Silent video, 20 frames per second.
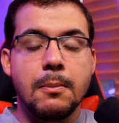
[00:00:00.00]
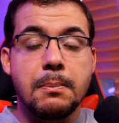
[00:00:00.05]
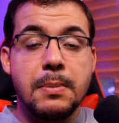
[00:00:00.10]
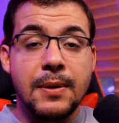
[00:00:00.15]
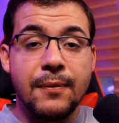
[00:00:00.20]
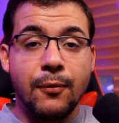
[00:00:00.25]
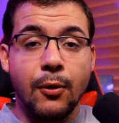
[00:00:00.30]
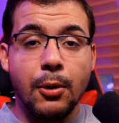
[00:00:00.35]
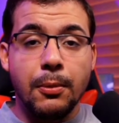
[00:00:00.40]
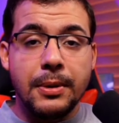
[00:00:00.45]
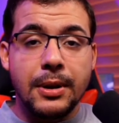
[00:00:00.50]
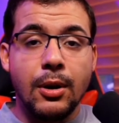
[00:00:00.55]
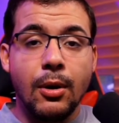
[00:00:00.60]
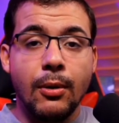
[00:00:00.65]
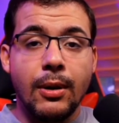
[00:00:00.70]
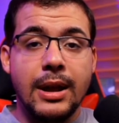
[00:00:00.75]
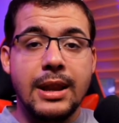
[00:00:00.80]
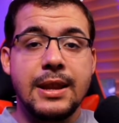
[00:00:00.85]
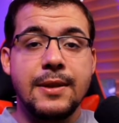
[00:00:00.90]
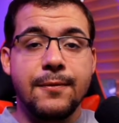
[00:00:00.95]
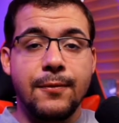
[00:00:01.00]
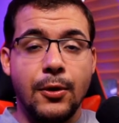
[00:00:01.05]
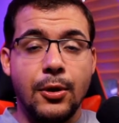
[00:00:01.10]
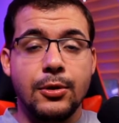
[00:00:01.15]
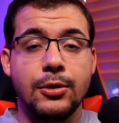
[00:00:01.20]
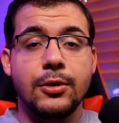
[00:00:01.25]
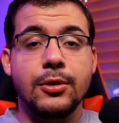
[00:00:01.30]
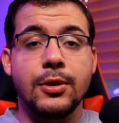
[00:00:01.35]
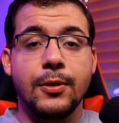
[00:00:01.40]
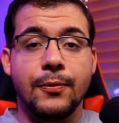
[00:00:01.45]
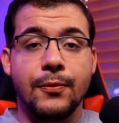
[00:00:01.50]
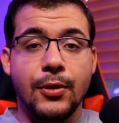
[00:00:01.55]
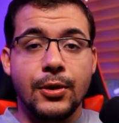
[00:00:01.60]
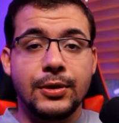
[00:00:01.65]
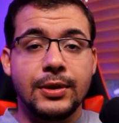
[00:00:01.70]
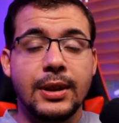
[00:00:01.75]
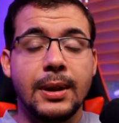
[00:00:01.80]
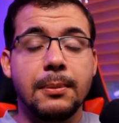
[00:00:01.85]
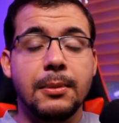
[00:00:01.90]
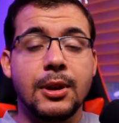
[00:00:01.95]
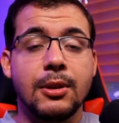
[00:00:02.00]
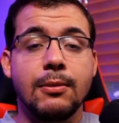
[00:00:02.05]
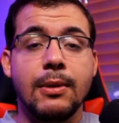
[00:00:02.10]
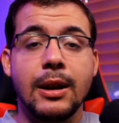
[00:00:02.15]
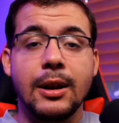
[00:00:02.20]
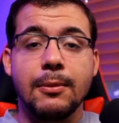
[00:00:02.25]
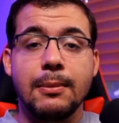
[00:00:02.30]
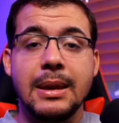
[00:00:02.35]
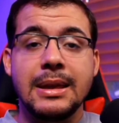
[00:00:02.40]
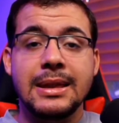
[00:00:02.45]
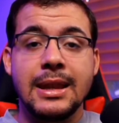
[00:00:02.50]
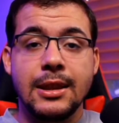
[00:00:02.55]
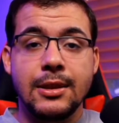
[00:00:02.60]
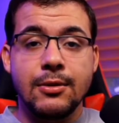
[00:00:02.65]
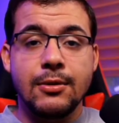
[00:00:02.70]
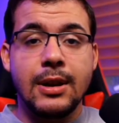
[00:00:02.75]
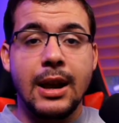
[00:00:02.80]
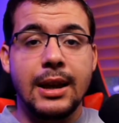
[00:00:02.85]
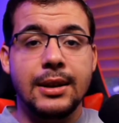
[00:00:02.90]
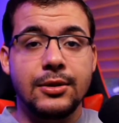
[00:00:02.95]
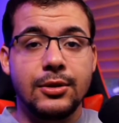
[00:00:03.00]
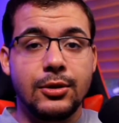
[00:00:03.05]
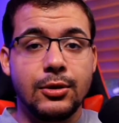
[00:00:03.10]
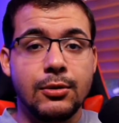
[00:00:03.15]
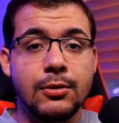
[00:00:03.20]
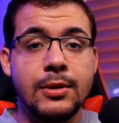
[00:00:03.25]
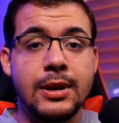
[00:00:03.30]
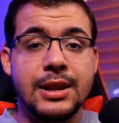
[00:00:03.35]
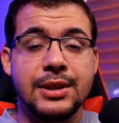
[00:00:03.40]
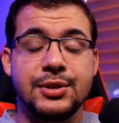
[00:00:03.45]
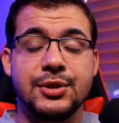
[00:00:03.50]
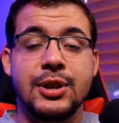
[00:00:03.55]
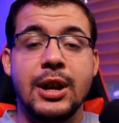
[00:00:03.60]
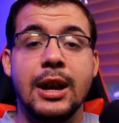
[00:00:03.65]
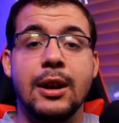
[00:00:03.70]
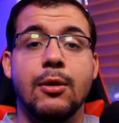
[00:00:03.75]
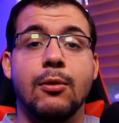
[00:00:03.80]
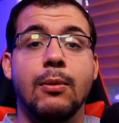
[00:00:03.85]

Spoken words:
Before we go any further, the first thing I'm going to recommend that you guys do is check